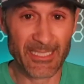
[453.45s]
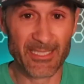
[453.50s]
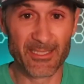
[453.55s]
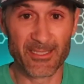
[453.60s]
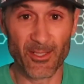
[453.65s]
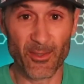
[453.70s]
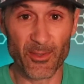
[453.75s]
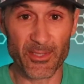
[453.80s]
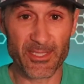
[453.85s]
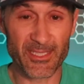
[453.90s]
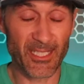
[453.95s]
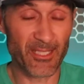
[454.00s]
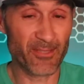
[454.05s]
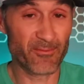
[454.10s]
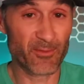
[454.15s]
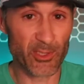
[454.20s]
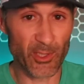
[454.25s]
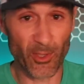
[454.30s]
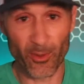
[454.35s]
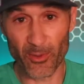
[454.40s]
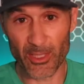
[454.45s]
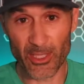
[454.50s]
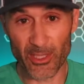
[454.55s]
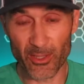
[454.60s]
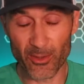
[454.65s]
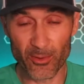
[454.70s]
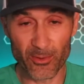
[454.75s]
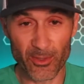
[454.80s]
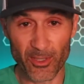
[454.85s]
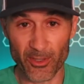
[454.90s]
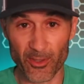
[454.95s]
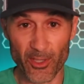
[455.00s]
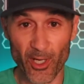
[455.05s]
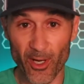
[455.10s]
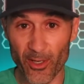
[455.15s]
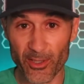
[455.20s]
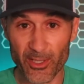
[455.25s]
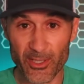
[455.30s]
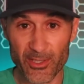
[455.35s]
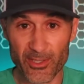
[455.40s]
So instead of showing you your
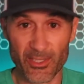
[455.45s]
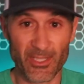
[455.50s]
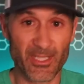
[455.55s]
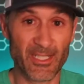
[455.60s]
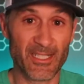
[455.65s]
yardage,